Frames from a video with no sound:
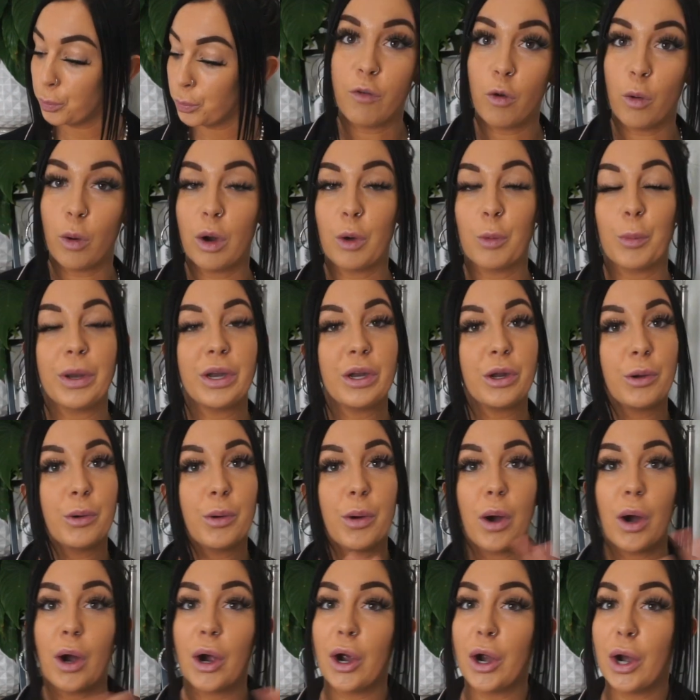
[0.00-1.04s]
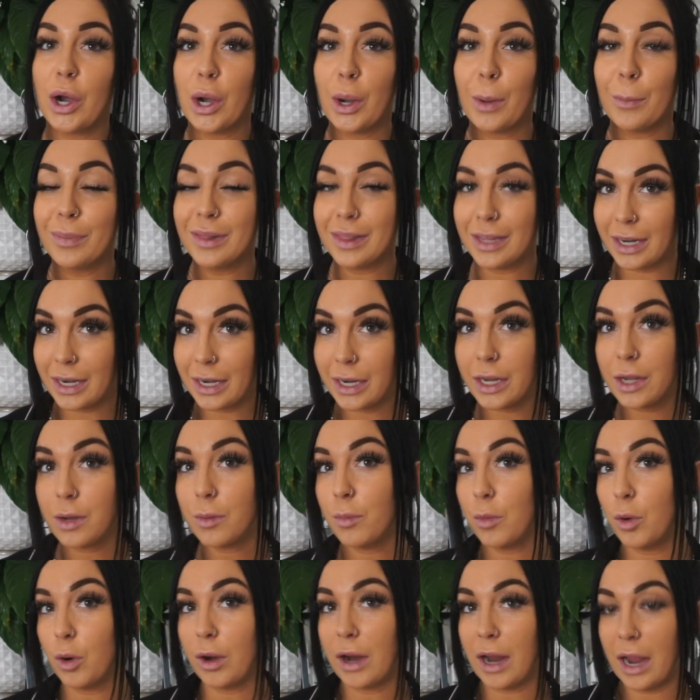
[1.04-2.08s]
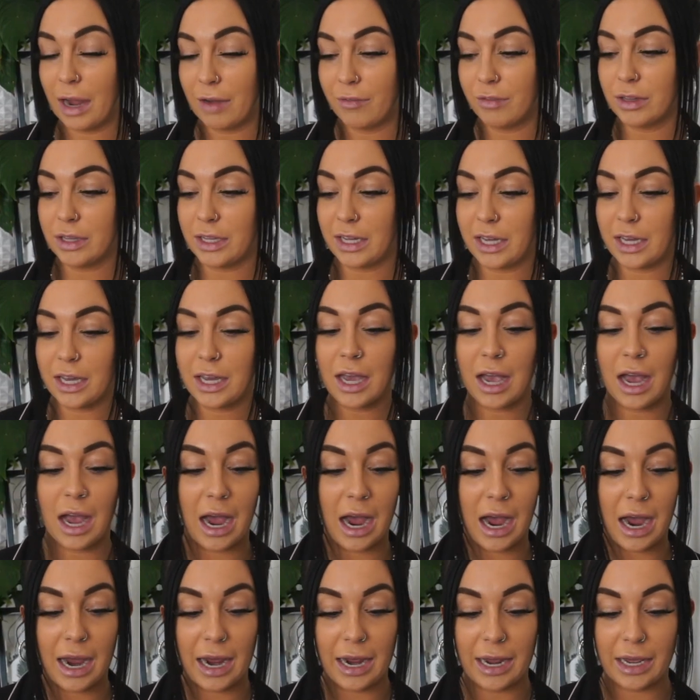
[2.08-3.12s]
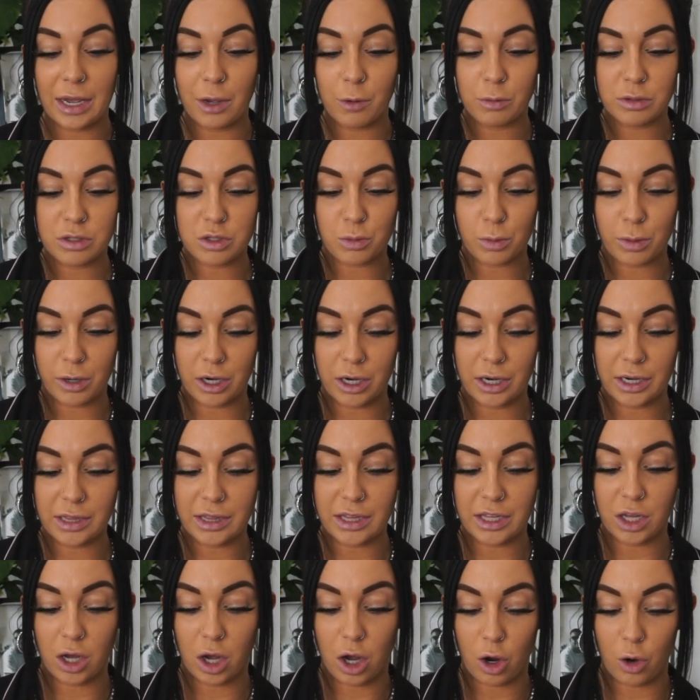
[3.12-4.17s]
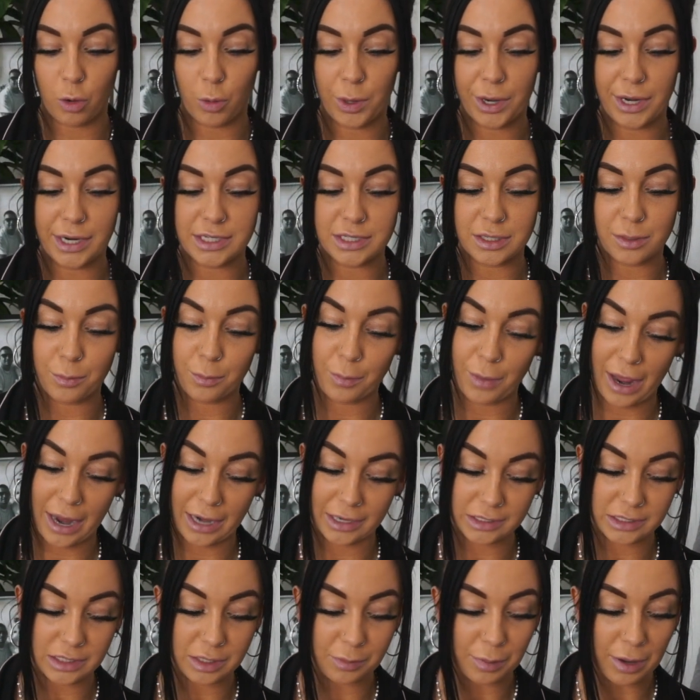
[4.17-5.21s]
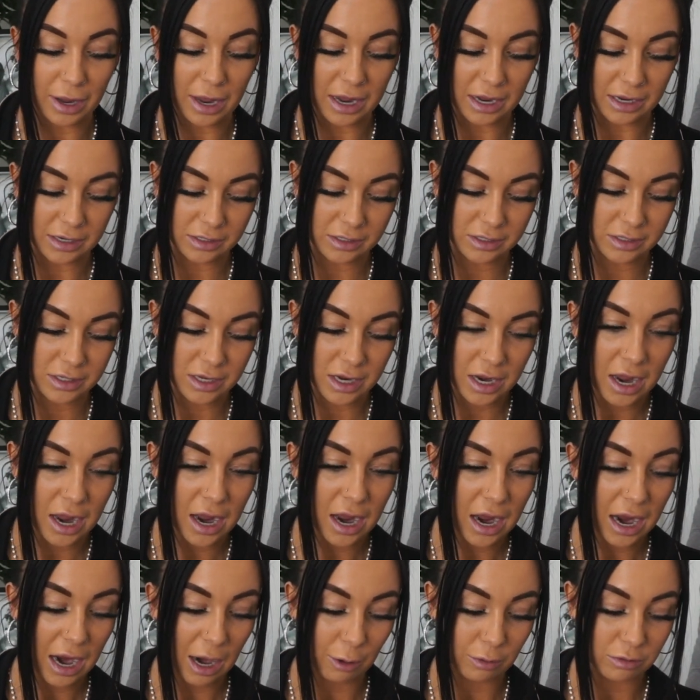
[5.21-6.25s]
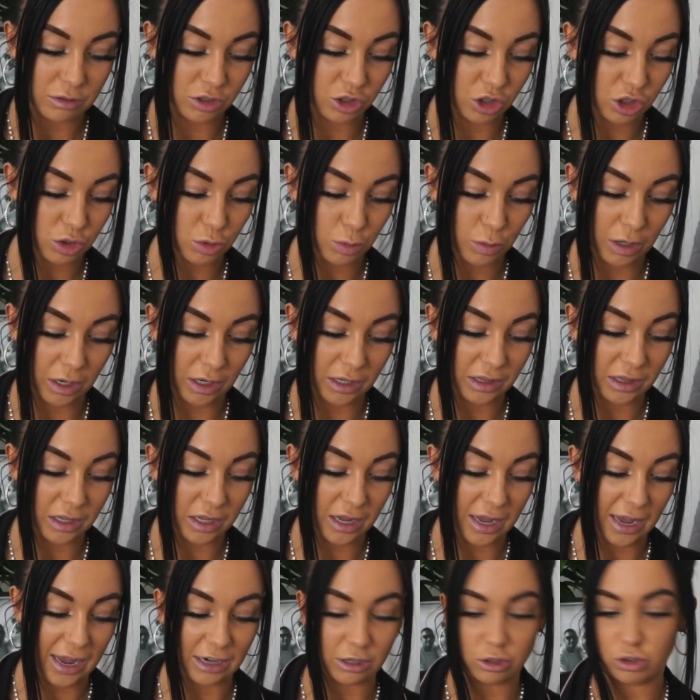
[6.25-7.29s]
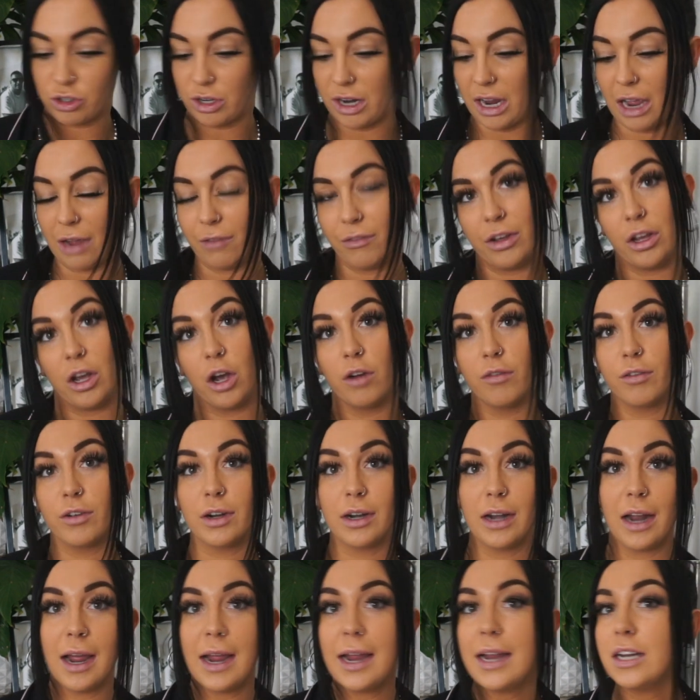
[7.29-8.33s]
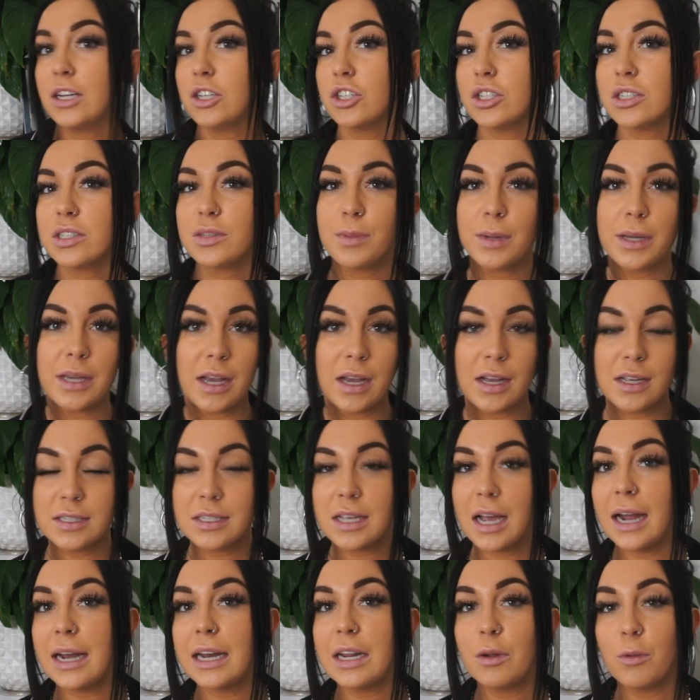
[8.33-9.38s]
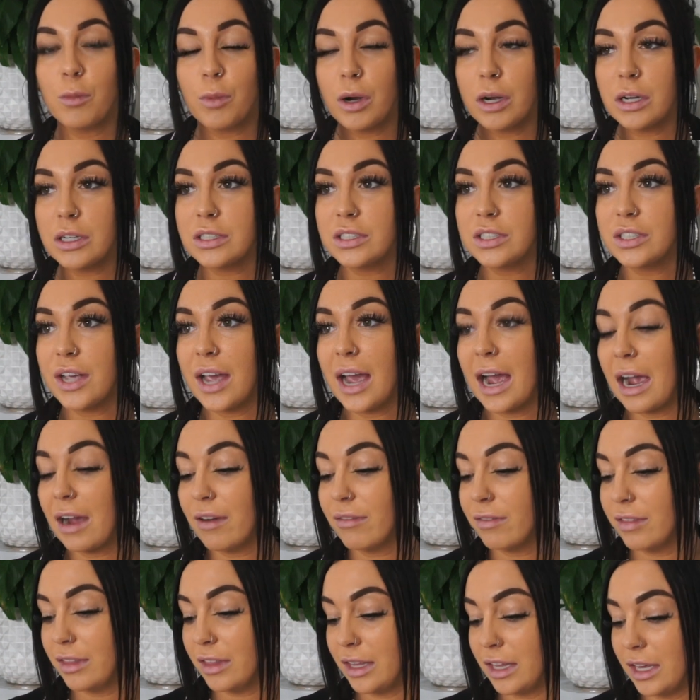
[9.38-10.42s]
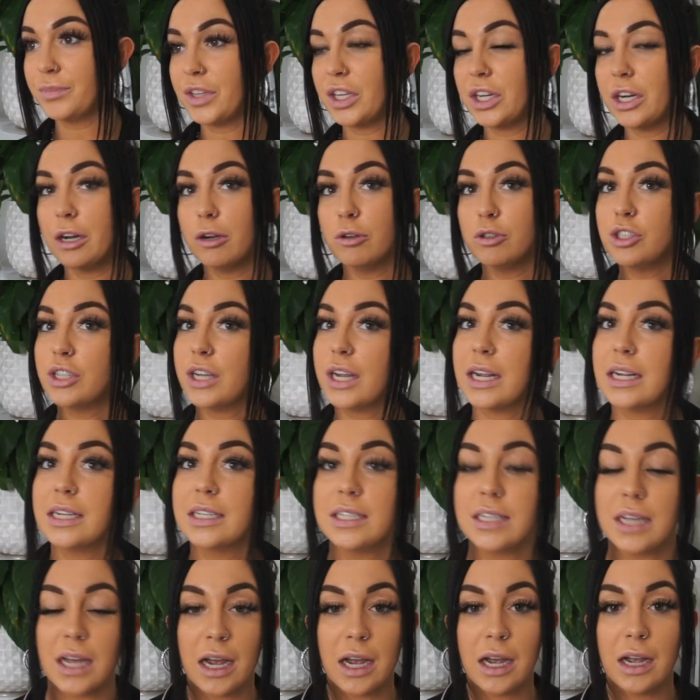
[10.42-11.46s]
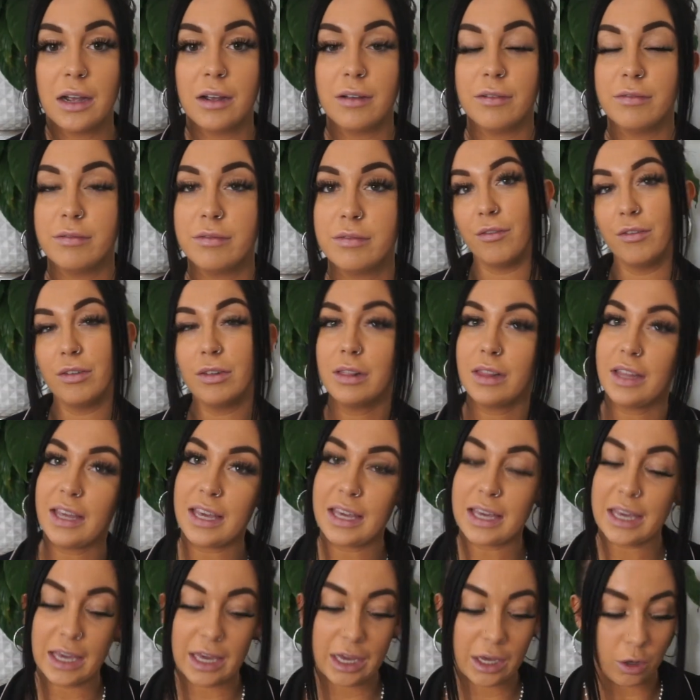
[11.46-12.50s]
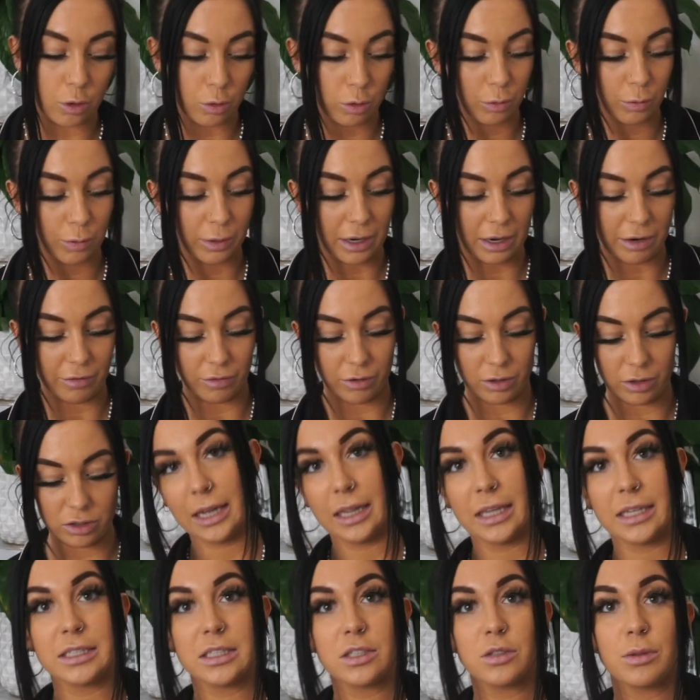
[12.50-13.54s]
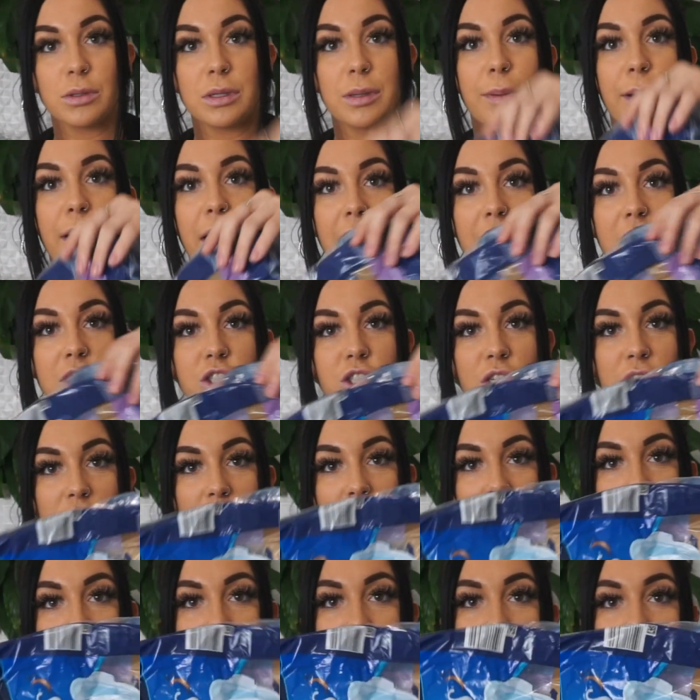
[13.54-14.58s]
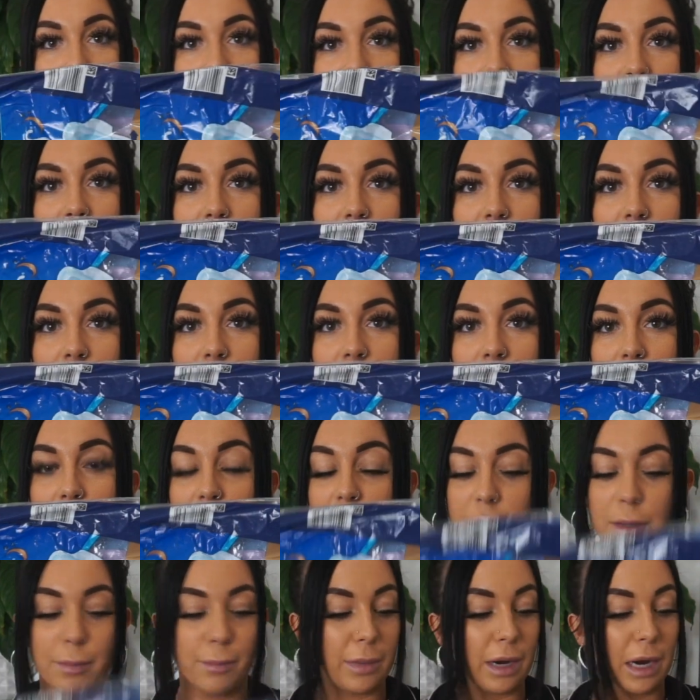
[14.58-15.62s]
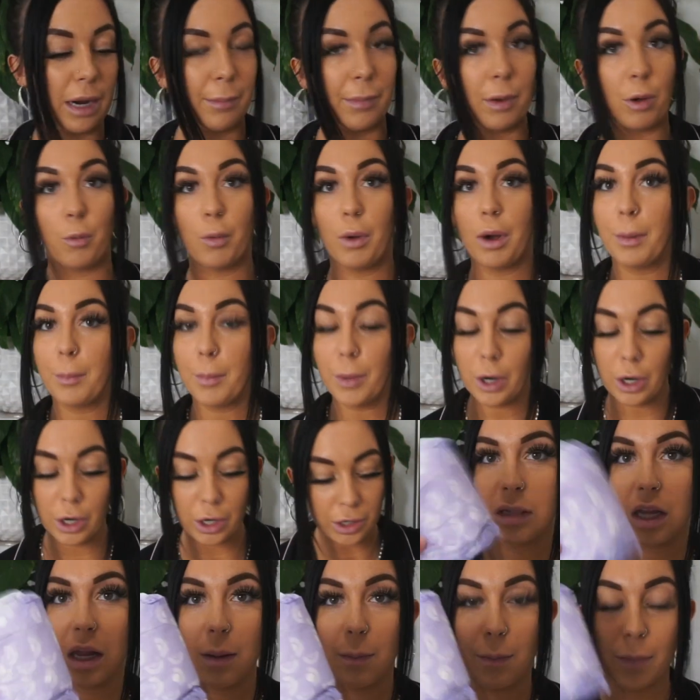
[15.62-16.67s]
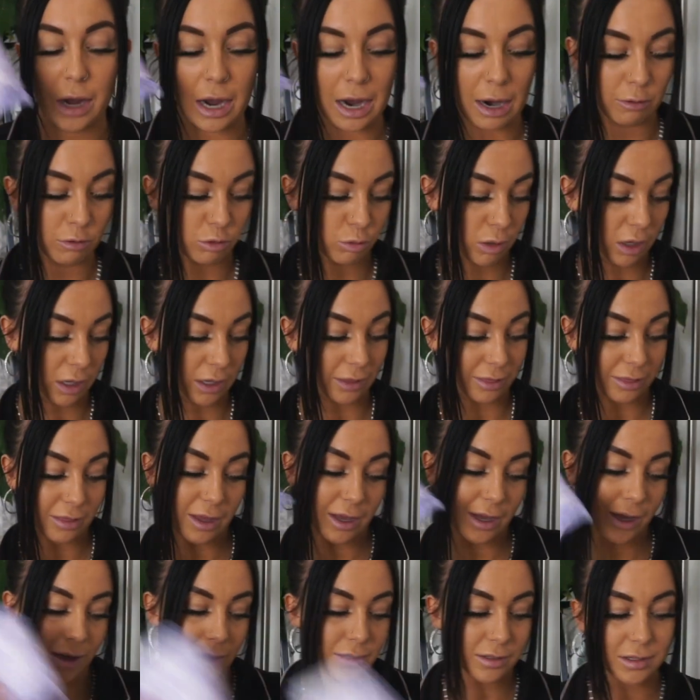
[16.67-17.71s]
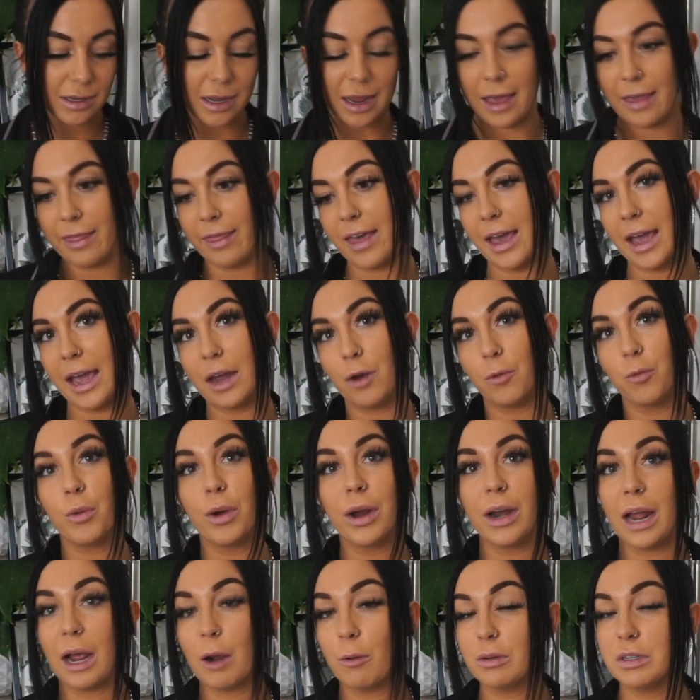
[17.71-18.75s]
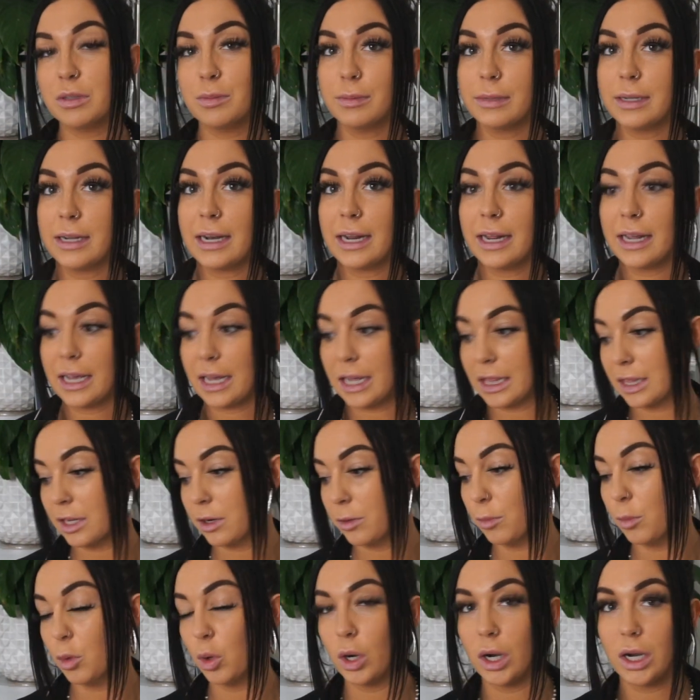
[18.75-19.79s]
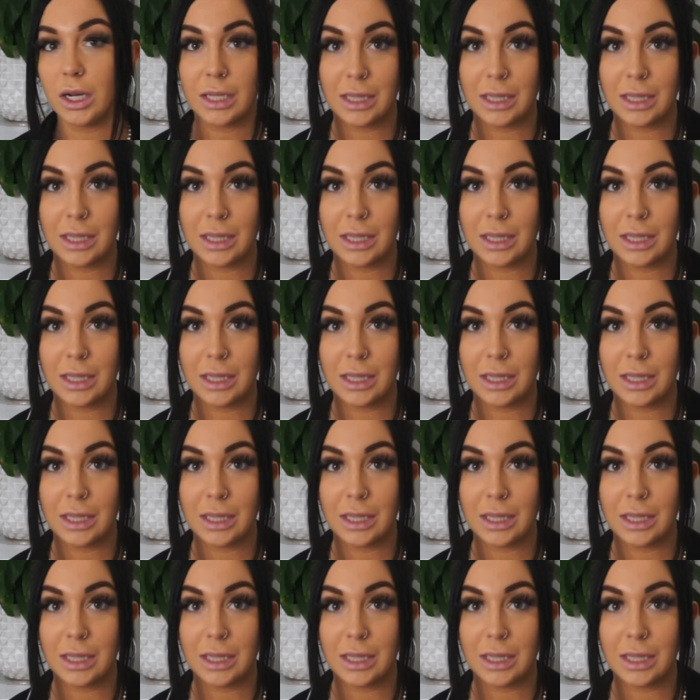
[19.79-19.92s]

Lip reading: or when you are bleeding more heavily, I was wearing the Always Maxi pads. I was just wearing the extra heavy overnight just because I didn't want to have the, you know, chance of leaking or whatever. This is what the packaging looks like. You can buy them at Walmart. But I was wearing these, and then when I was bleeding a little more